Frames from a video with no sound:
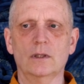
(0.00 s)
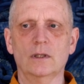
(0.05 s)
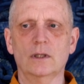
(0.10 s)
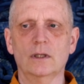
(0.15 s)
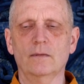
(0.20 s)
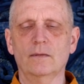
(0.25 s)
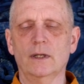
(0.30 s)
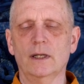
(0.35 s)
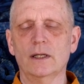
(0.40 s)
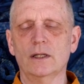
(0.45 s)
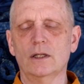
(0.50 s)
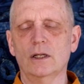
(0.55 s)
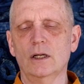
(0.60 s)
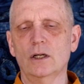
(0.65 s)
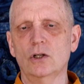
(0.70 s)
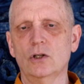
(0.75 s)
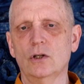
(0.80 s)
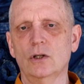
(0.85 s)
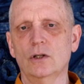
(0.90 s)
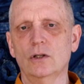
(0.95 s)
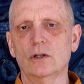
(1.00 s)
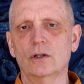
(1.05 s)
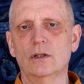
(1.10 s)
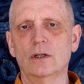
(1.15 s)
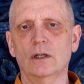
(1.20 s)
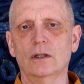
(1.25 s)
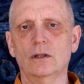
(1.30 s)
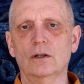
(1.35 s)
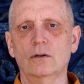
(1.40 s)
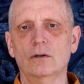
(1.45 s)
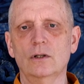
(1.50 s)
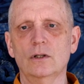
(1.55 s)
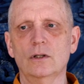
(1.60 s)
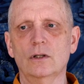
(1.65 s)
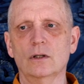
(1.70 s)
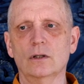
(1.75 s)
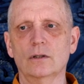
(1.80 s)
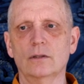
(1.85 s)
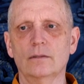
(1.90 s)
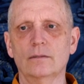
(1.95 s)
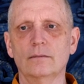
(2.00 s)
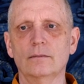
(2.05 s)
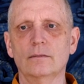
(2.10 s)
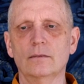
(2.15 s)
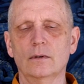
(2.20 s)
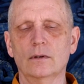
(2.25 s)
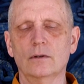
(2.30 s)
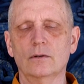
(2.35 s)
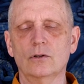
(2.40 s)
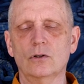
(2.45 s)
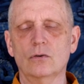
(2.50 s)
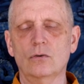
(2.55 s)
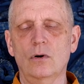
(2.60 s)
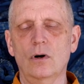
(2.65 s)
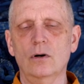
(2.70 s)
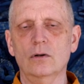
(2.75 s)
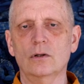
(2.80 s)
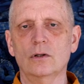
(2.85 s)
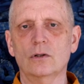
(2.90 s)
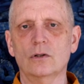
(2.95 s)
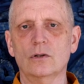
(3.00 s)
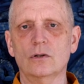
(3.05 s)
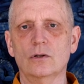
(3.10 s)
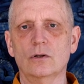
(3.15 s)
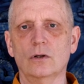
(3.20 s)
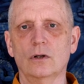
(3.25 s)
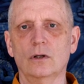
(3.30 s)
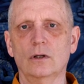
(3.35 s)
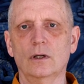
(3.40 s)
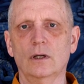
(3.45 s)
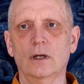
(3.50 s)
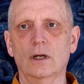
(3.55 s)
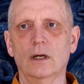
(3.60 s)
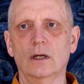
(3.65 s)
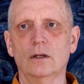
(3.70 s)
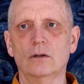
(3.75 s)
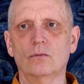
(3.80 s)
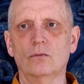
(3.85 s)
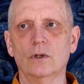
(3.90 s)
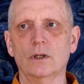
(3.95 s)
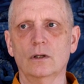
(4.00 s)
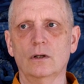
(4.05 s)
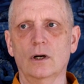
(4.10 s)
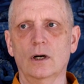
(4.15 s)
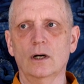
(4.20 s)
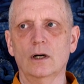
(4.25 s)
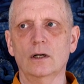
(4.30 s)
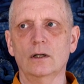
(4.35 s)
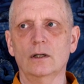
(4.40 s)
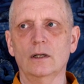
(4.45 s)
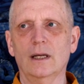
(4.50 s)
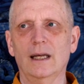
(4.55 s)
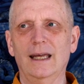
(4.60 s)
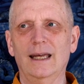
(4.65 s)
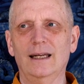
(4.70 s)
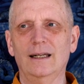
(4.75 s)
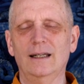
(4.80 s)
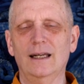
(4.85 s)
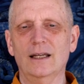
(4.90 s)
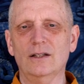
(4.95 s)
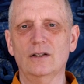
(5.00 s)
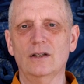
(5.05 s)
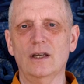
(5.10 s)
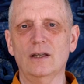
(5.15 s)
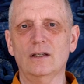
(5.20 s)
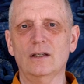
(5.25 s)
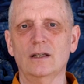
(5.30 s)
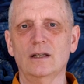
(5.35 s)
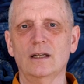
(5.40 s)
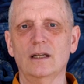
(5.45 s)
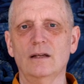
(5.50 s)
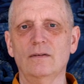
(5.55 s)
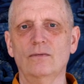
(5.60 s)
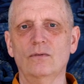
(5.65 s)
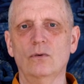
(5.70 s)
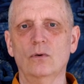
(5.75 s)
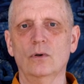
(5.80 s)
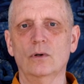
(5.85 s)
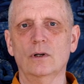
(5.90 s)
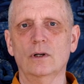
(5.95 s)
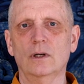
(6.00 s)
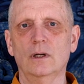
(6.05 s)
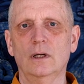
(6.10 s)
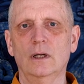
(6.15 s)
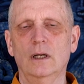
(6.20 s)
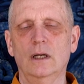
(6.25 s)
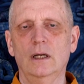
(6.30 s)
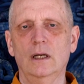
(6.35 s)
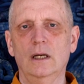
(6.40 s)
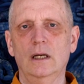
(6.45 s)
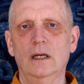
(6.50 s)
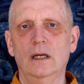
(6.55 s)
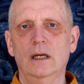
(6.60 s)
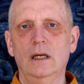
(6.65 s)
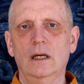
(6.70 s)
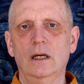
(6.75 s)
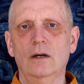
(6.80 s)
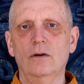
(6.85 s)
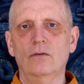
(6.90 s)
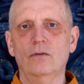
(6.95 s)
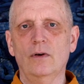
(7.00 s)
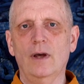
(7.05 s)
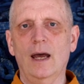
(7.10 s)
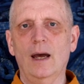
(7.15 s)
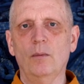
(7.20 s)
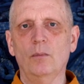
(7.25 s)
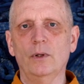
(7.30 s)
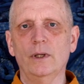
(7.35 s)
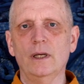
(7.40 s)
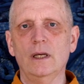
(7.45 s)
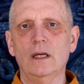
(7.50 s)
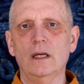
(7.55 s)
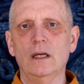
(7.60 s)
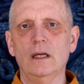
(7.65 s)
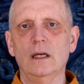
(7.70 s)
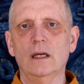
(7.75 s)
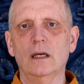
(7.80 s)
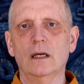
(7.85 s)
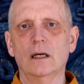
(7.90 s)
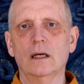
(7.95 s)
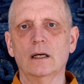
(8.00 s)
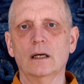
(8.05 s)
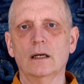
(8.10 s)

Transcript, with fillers: civilizations that there is a strong concern and regard and necessity for family